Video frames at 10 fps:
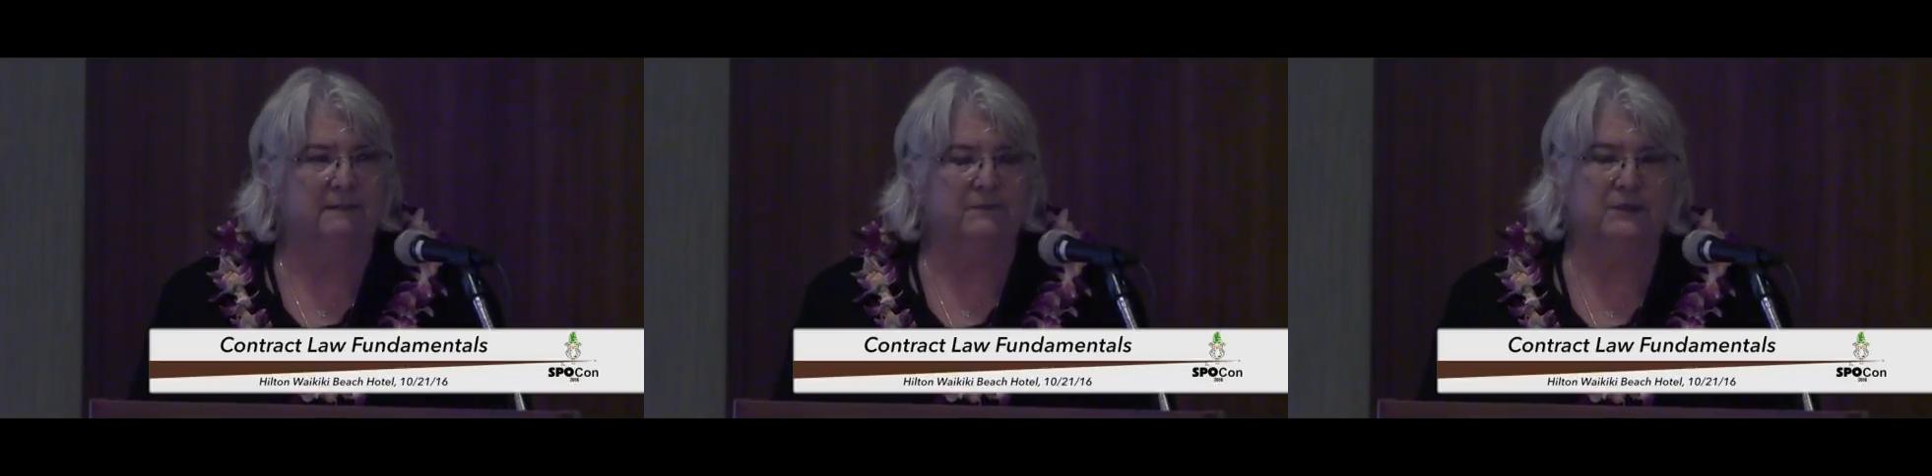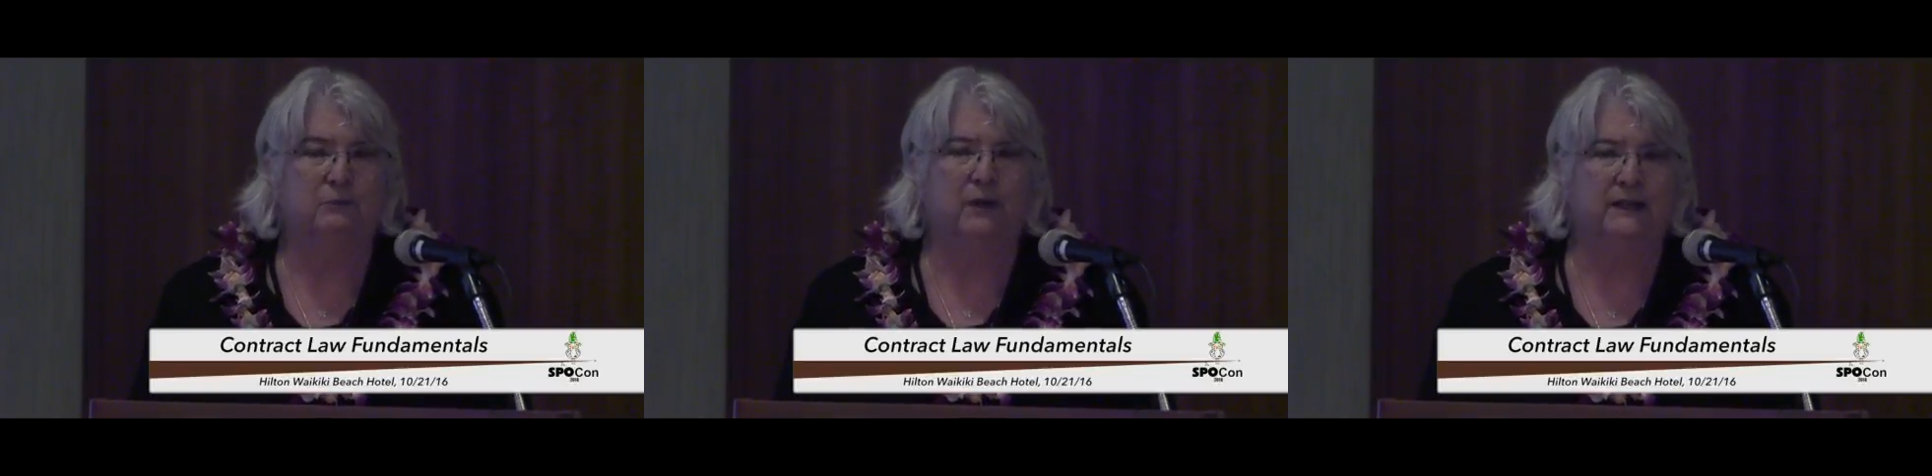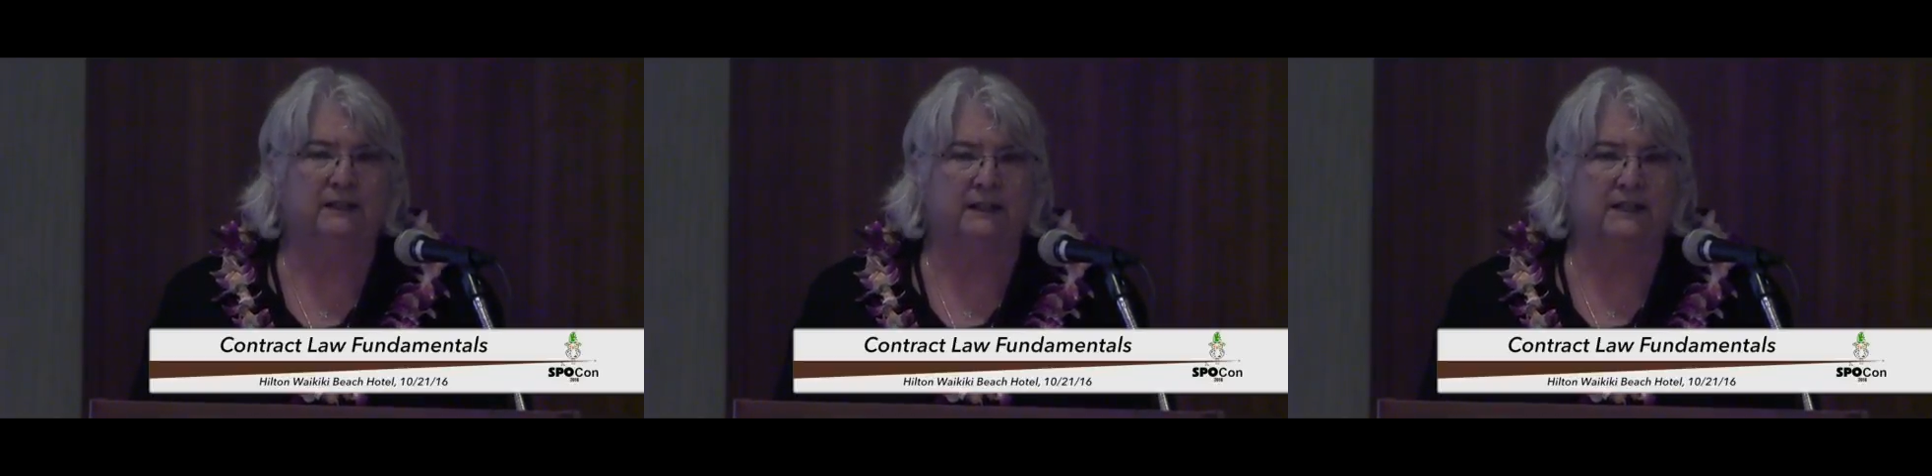some
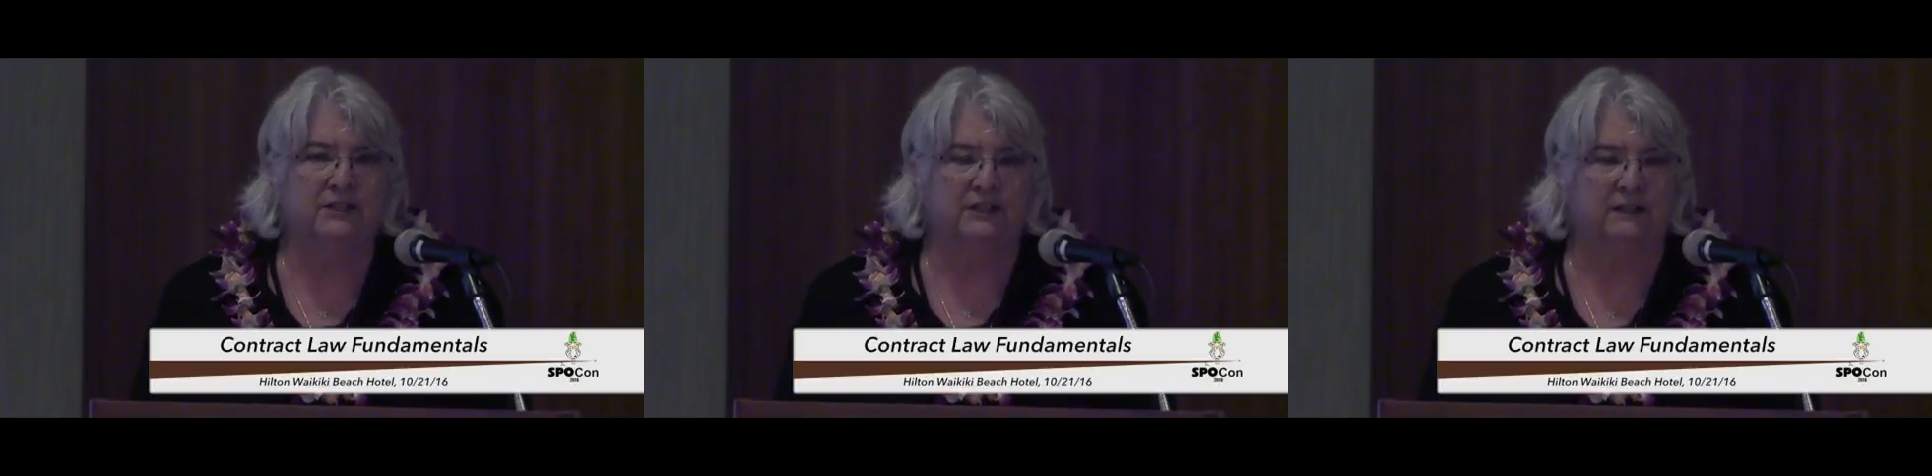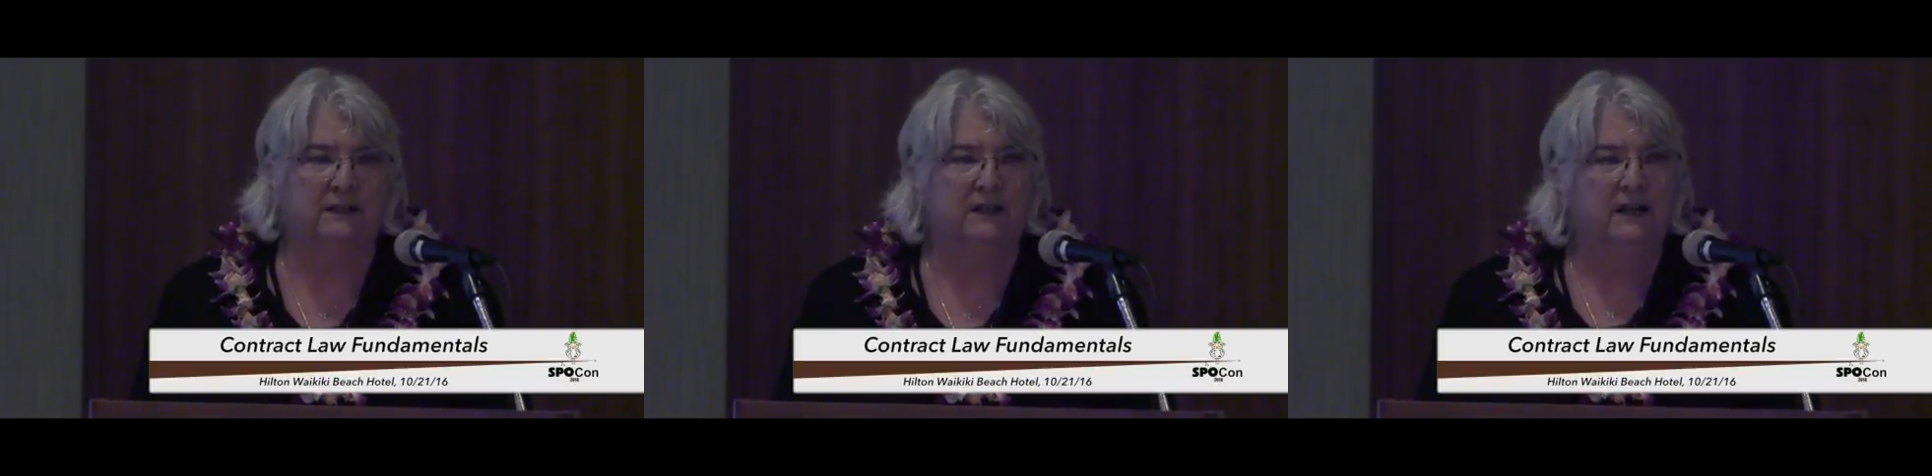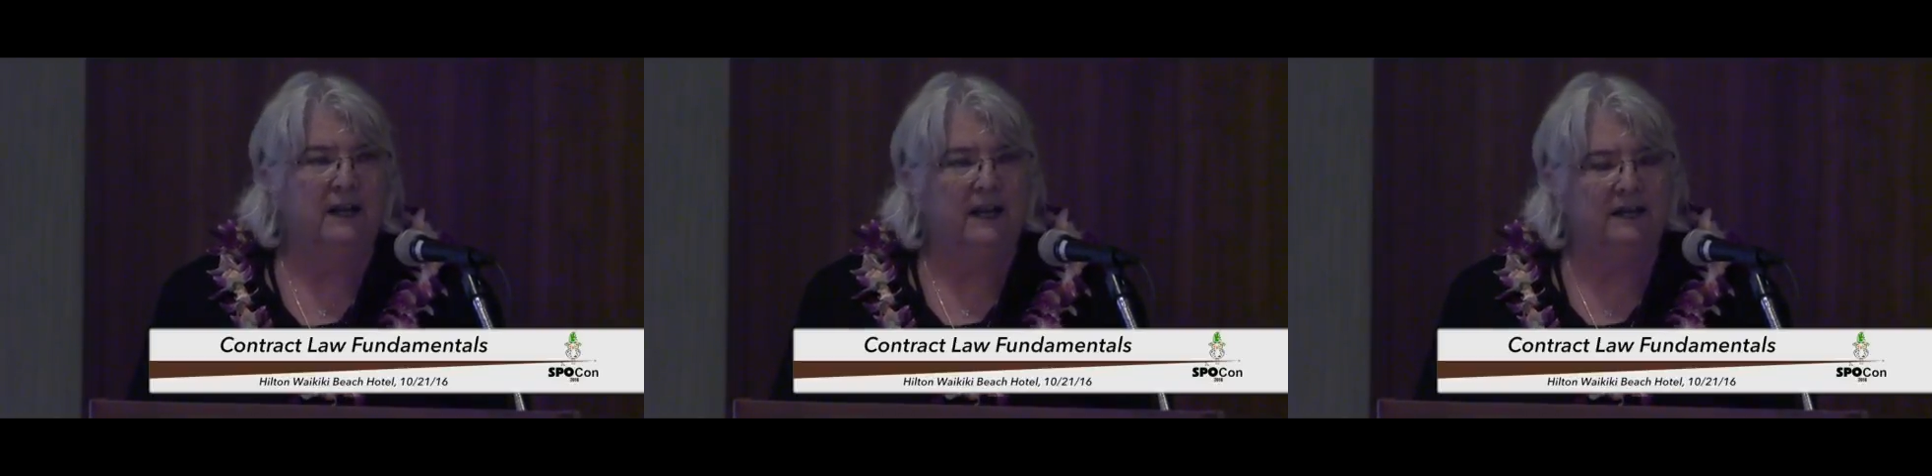regulation.
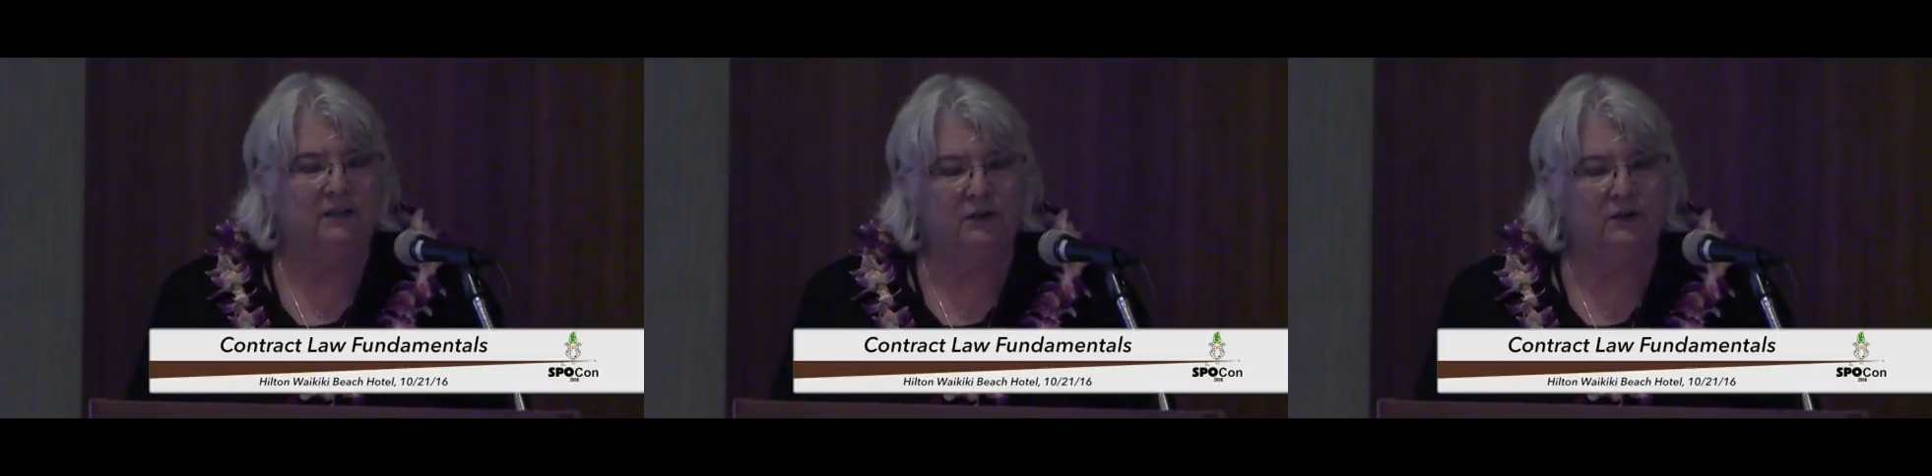And